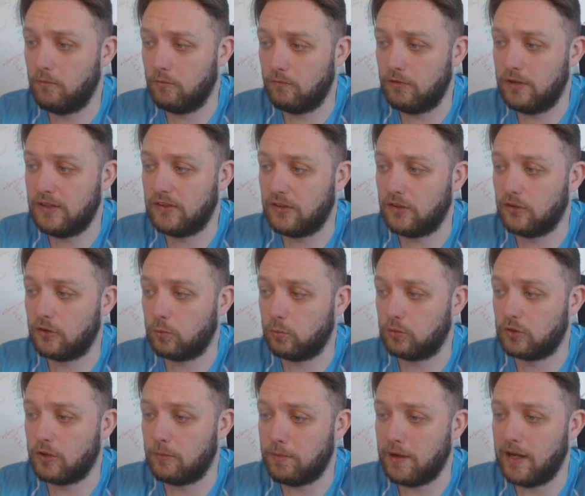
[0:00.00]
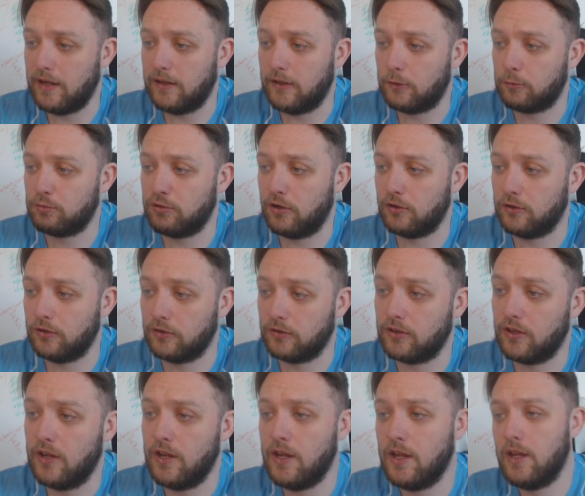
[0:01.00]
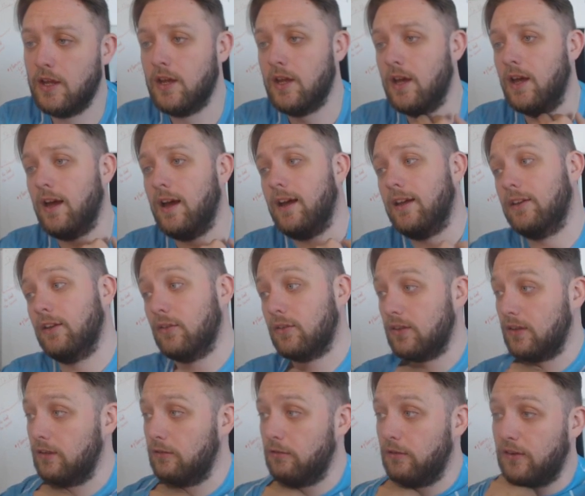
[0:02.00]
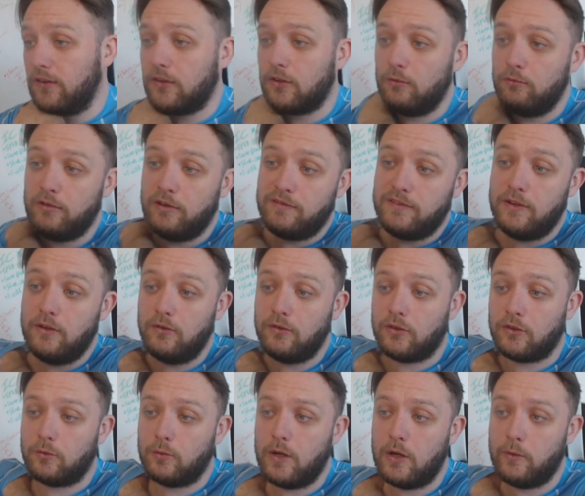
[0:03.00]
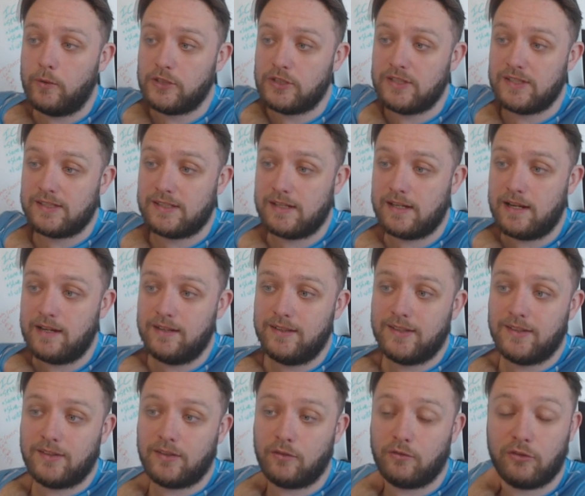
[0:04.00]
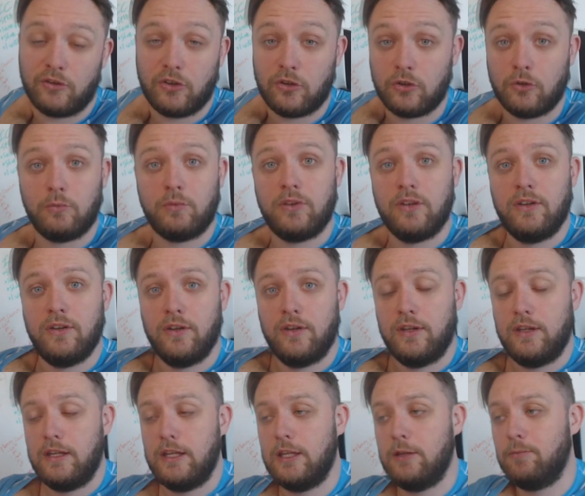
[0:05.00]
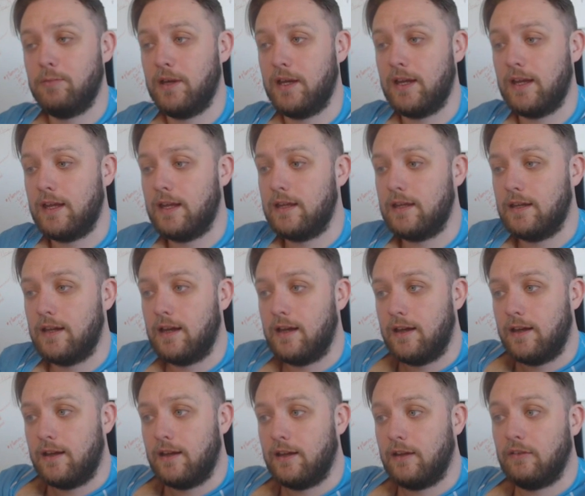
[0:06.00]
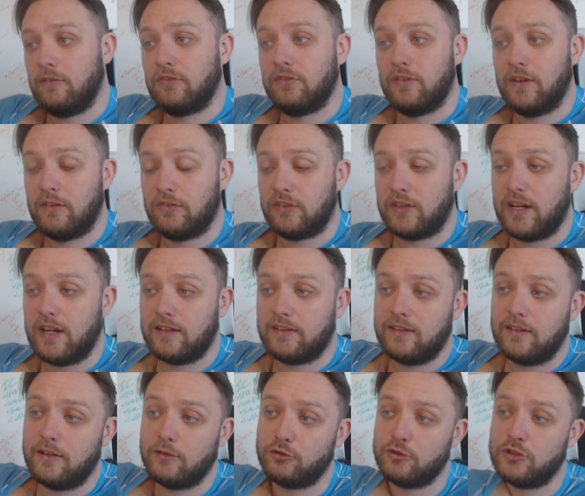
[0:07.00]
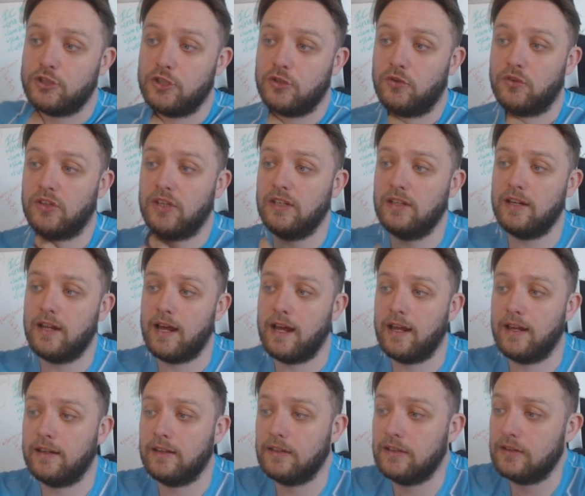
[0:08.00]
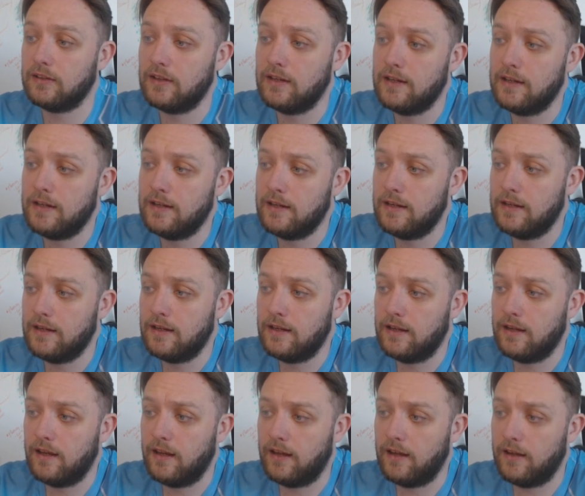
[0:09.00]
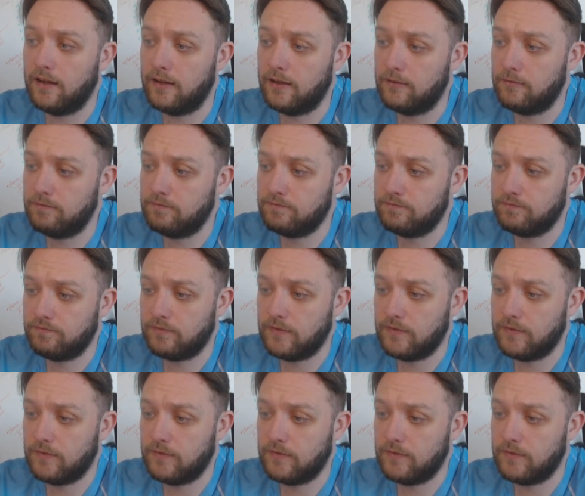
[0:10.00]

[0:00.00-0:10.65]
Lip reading: reasons to buy this product. The other thing, there is some reviews as well, which is nice. It's obviously something that eBay have started introducing, and so